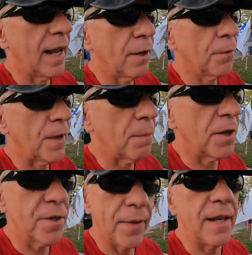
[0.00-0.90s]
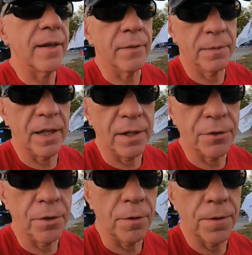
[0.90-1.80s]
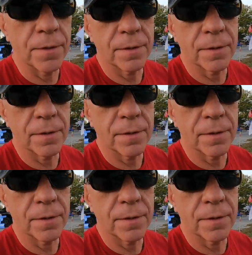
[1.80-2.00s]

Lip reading: And I don't think much of any of them, to tell you the truth.